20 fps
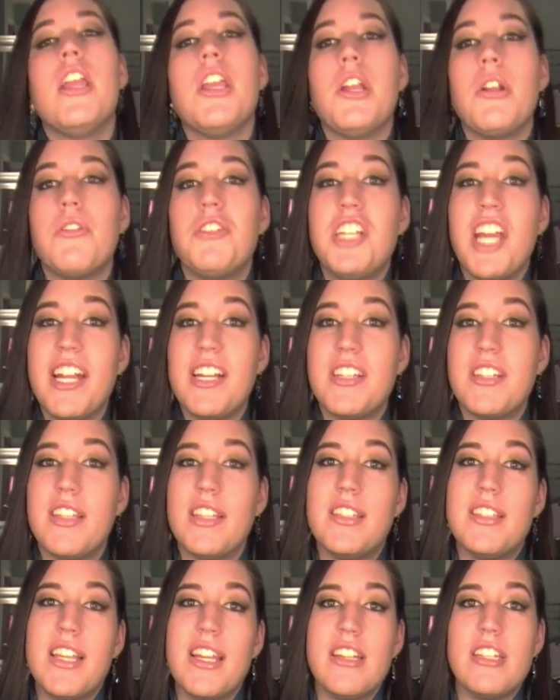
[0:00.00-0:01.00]
you know, change
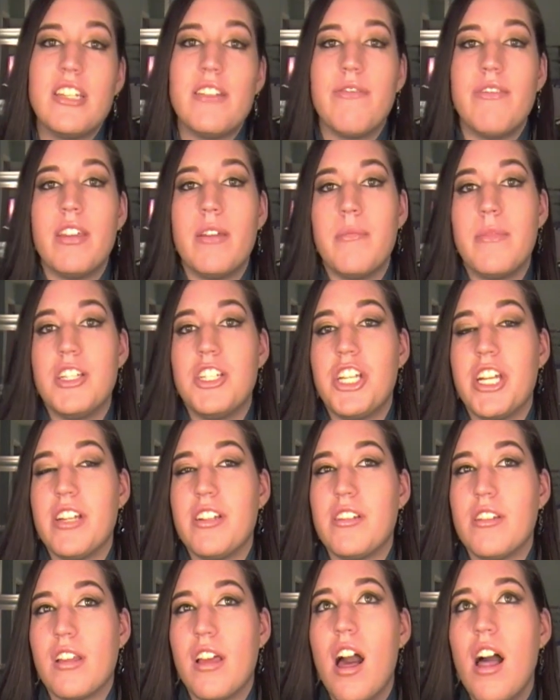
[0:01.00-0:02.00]
the scent of them and
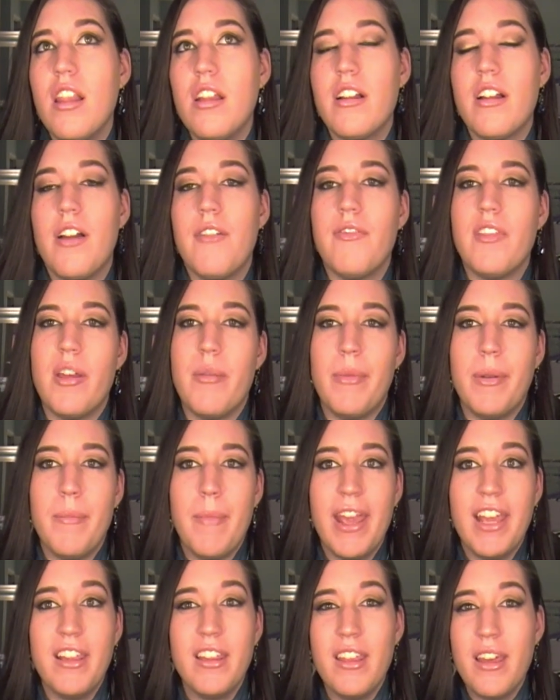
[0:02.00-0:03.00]
change the color of them and
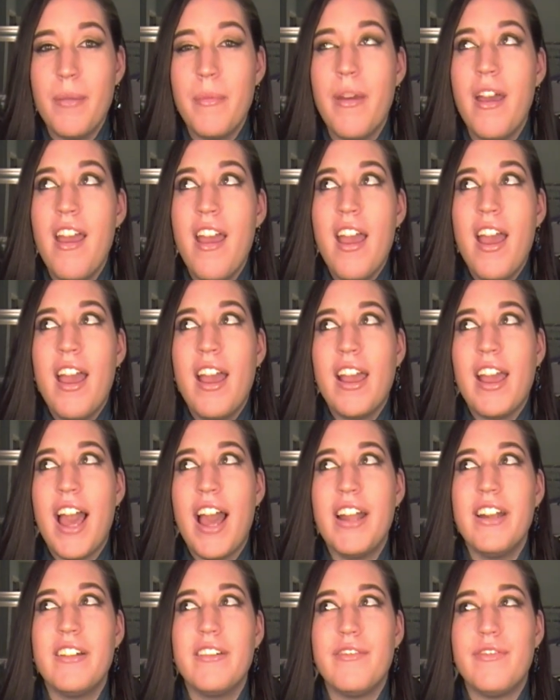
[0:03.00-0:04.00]
make them
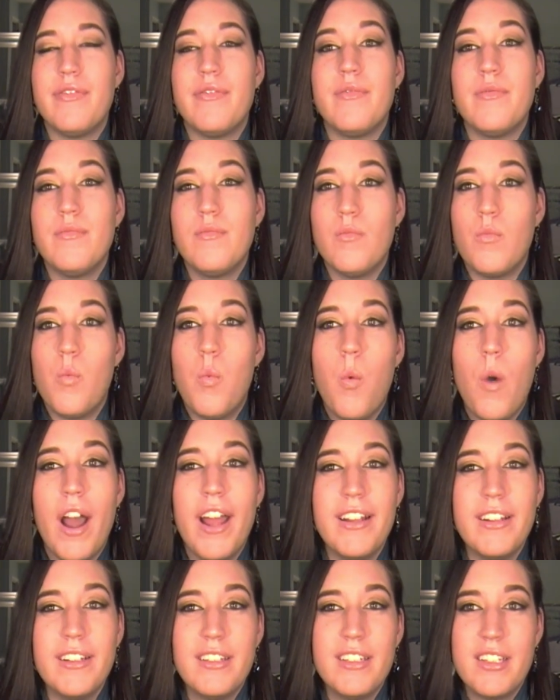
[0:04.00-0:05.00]
kind of
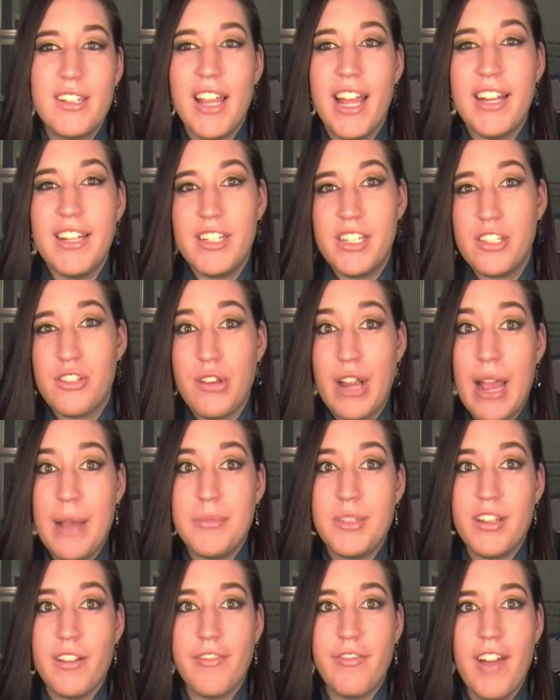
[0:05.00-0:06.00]
what kind of
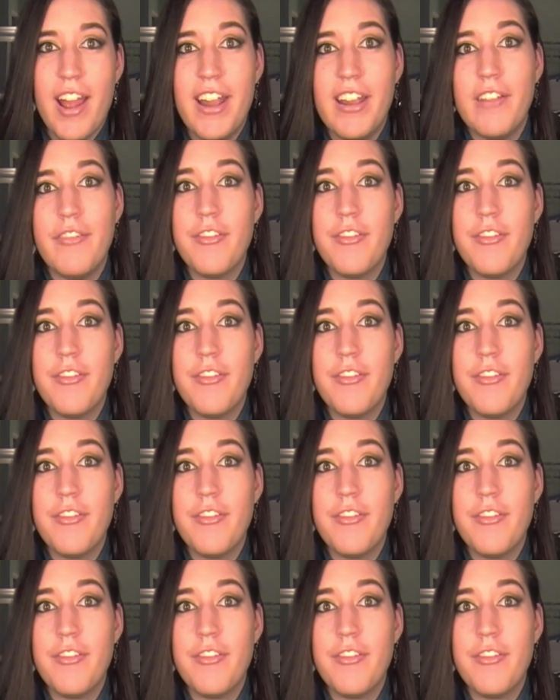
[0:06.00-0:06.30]
describes your friend.